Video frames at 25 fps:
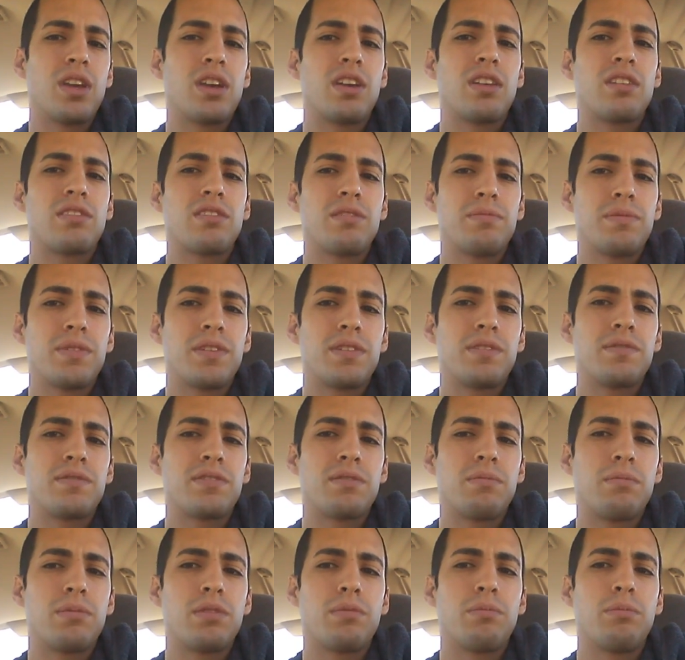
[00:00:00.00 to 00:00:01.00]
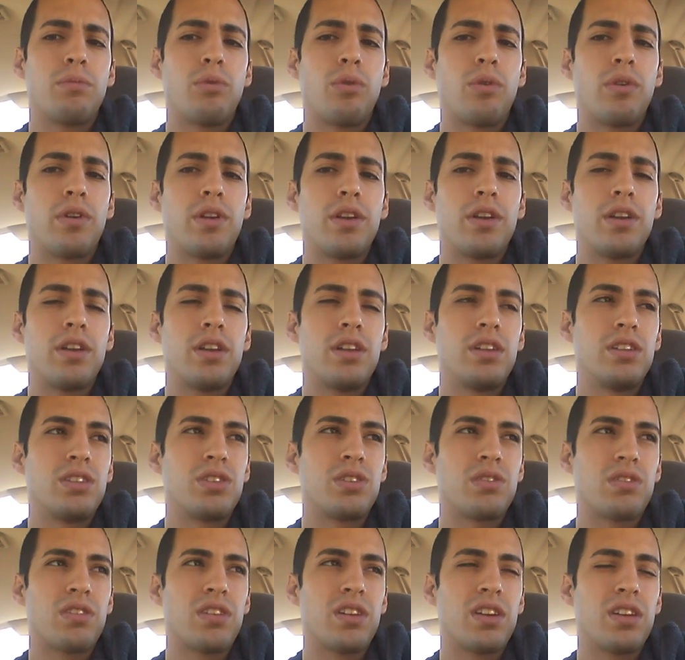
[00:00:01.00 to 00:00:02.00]
some of the more
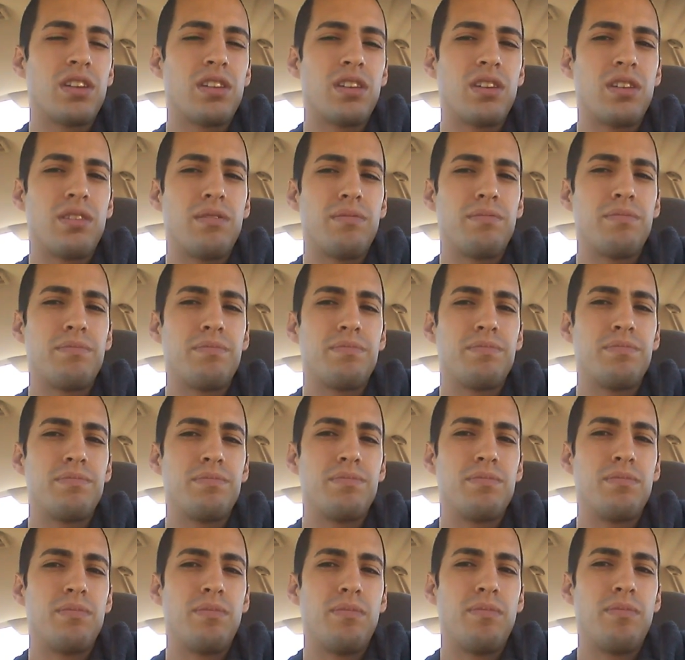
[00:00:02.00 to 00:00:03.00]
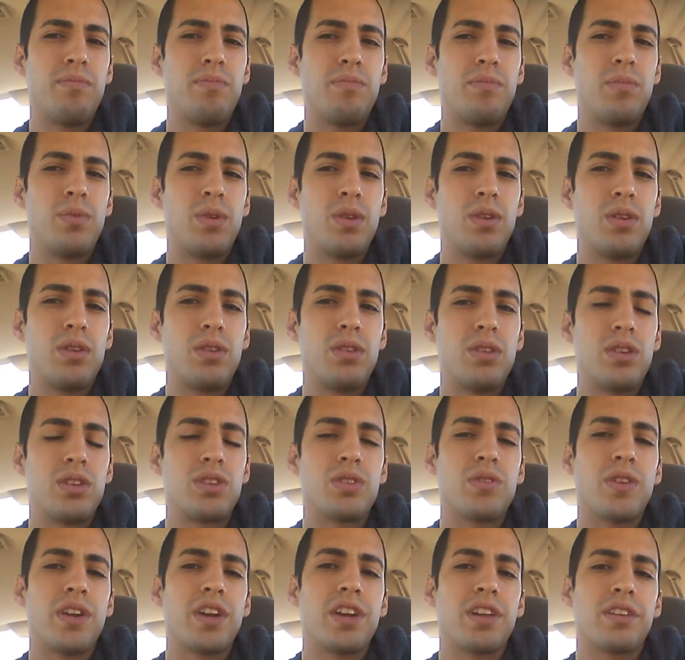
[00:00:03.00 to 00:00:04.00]
intricate the
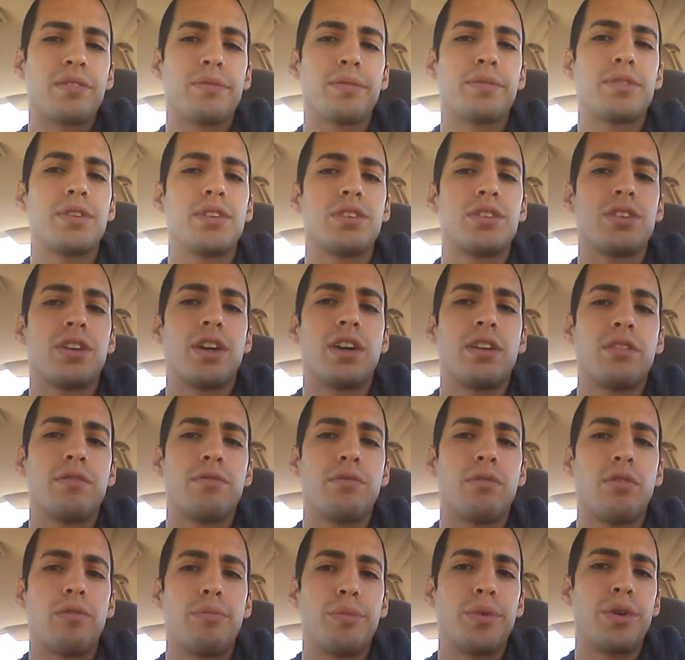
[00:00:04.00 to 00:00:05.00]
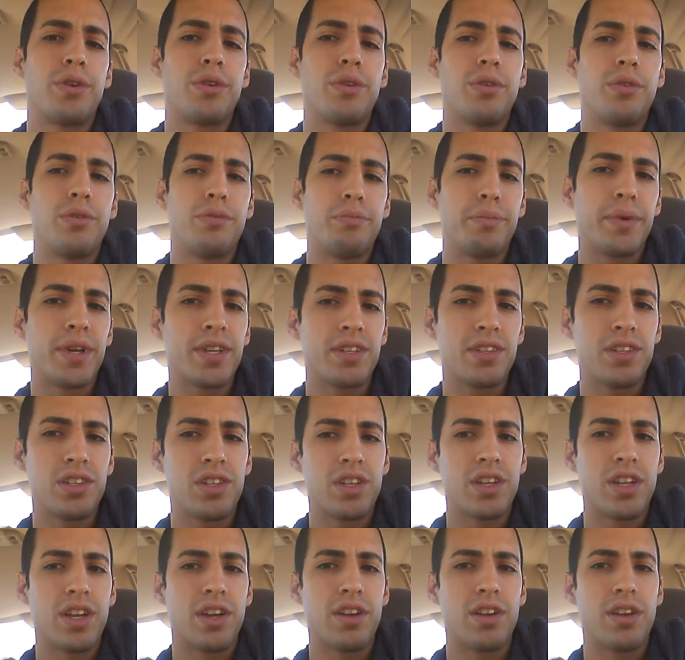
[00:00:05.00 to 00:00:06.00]
trainings will teach you how to form your own message
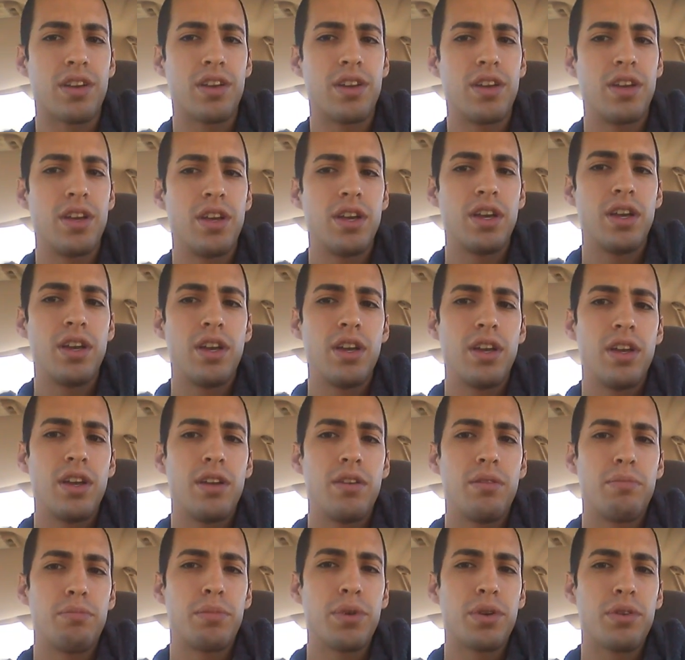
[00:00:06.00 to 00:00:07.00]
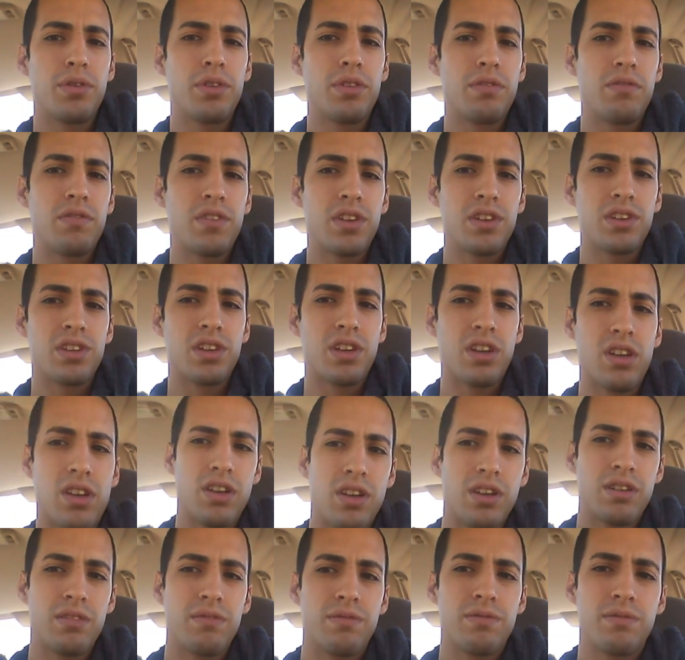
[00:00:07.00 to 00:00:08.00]
and how to build the vision,
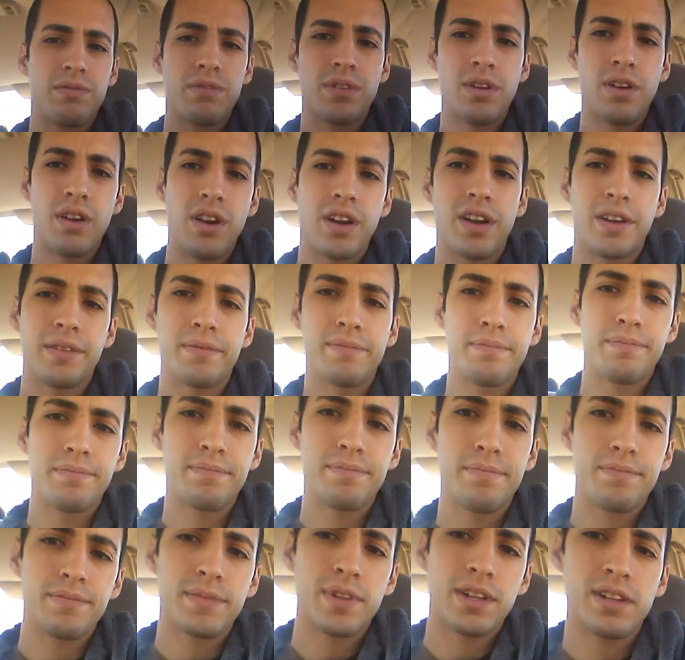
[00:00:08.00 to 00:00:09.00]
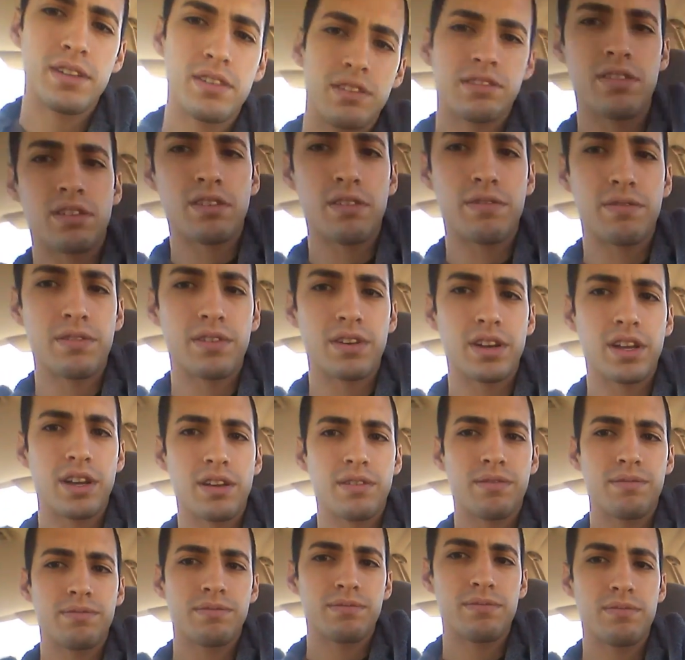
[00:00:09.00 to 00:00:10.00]
kind of. Alright, that's all for
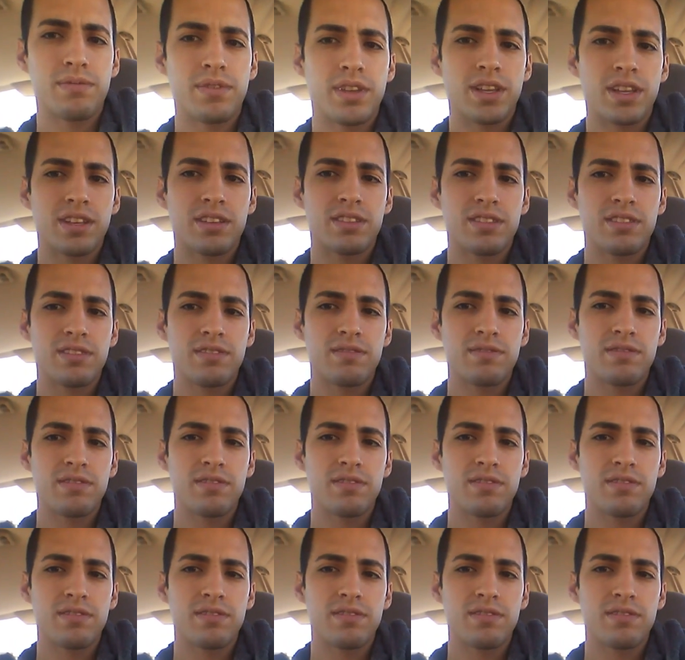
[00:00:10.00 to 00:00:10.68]
now. Thanks.